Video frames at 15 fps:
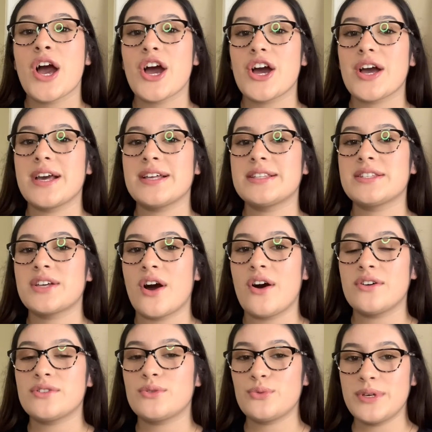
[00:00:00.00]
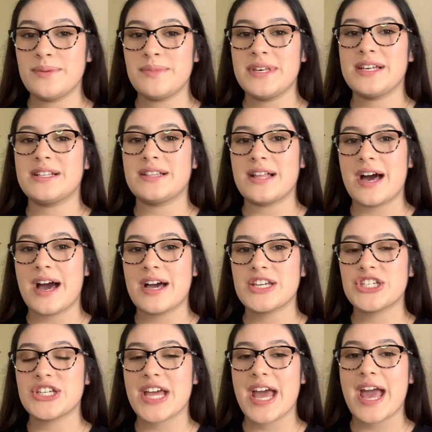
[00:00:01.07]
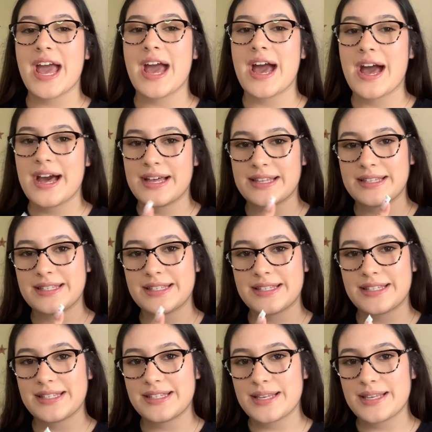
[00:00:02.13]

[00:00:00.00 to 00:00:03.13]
It's called Sweetening Lash and